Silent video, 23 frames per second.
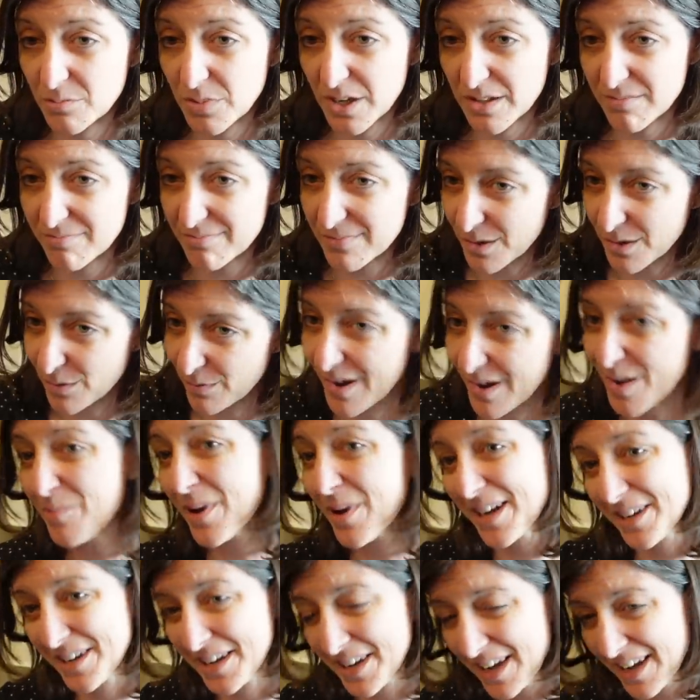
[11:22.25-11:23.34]
but they're right
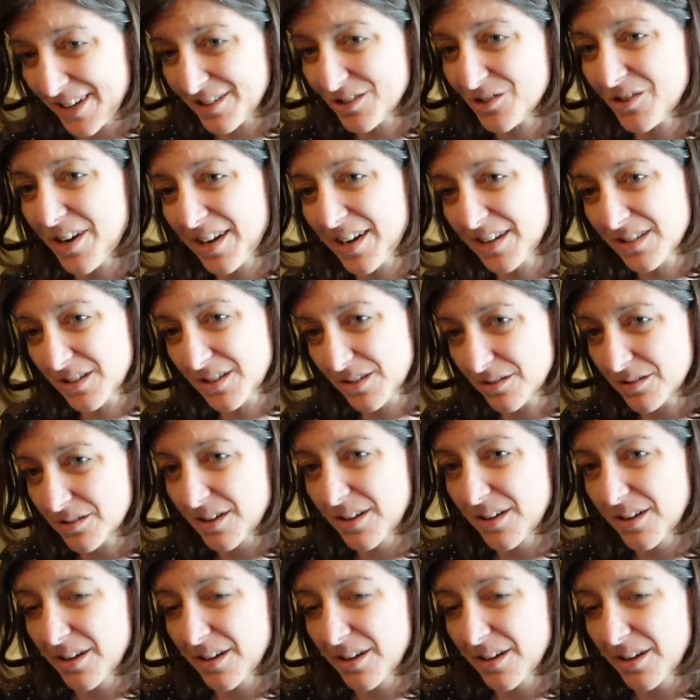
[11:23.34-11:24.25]
back again trying to,